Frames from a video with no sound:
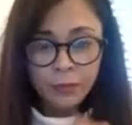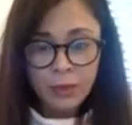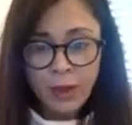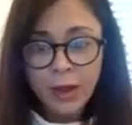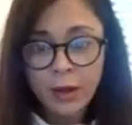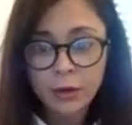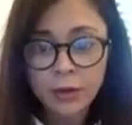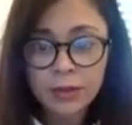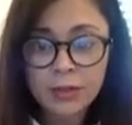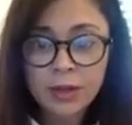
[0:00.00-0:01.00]
now,
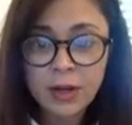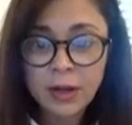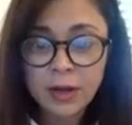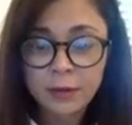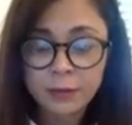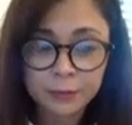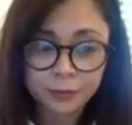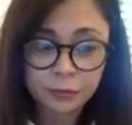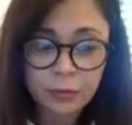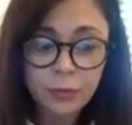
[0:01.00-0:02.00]
instead of
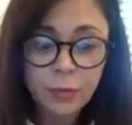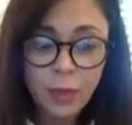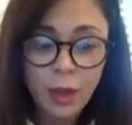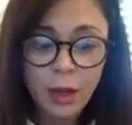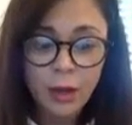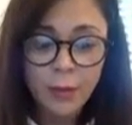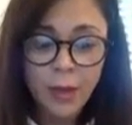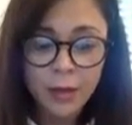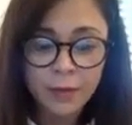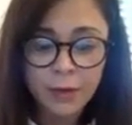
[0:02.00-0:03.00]

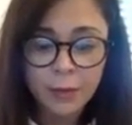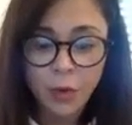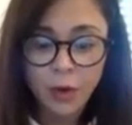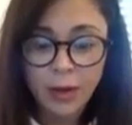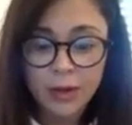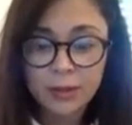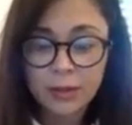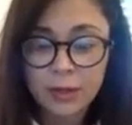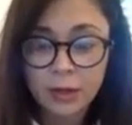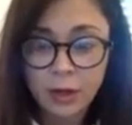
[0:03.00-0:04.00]
having more
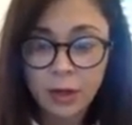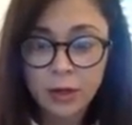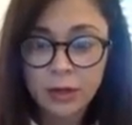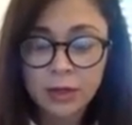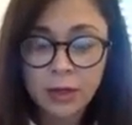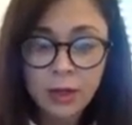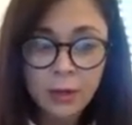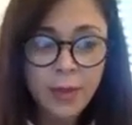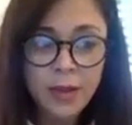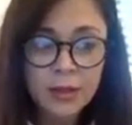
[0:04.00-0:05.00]
lessons on Kant,
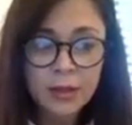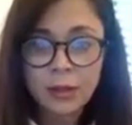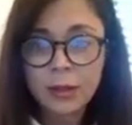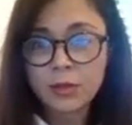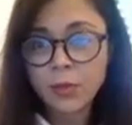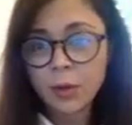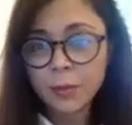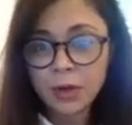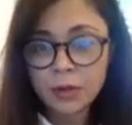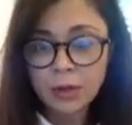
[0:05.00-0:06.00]
basically the Smart
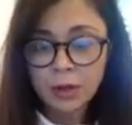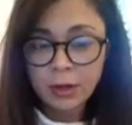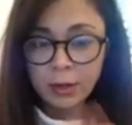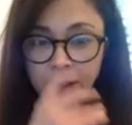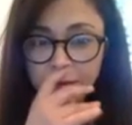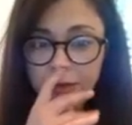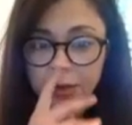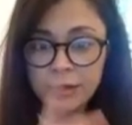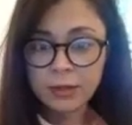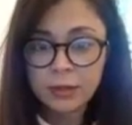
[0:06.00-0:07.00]
Books gave you the
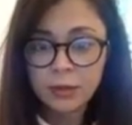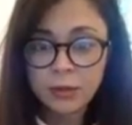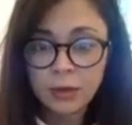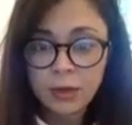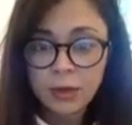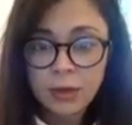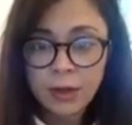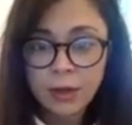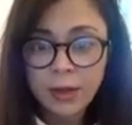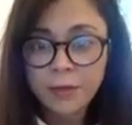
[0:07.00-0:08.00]
lessons
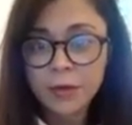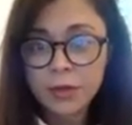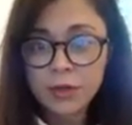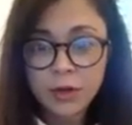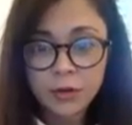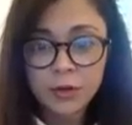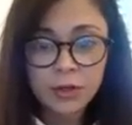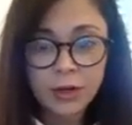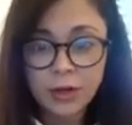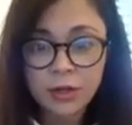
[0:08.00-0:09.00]
gave you the general
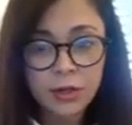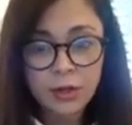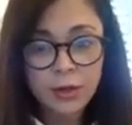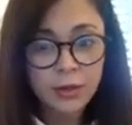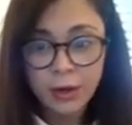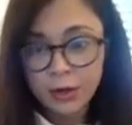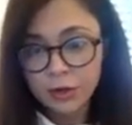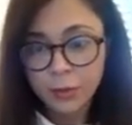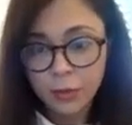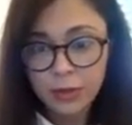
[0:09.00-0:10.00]
introduction and the
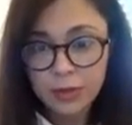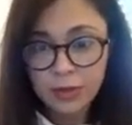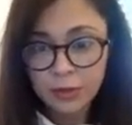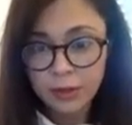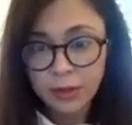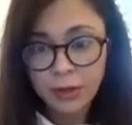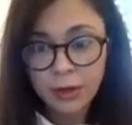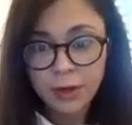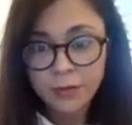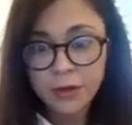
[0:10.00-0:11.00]
lecture points that you needed.
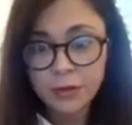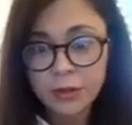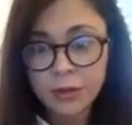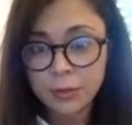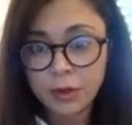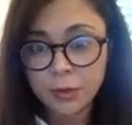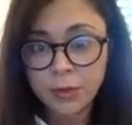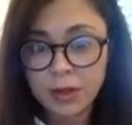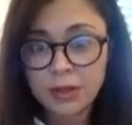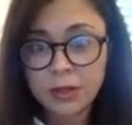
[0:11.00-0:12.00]
And I've chosen this book
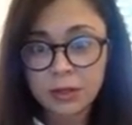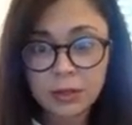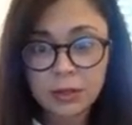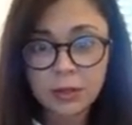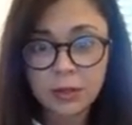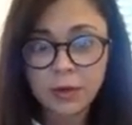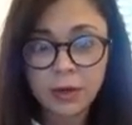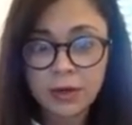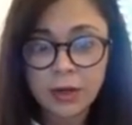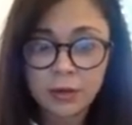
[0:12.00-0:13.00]
because it's
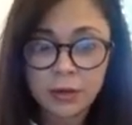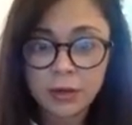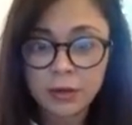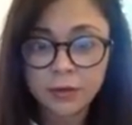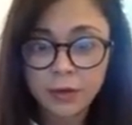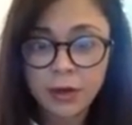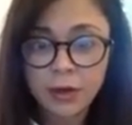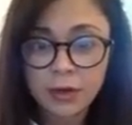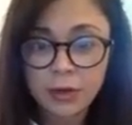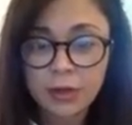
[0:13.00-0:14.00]
very down to earth and very
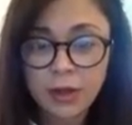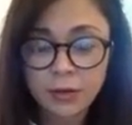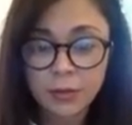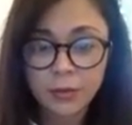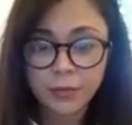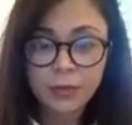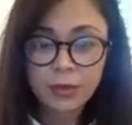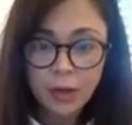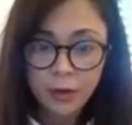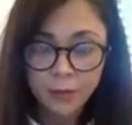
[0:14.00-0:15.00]
understandable.
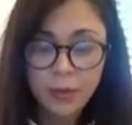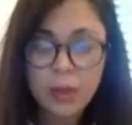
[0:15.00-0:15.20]
So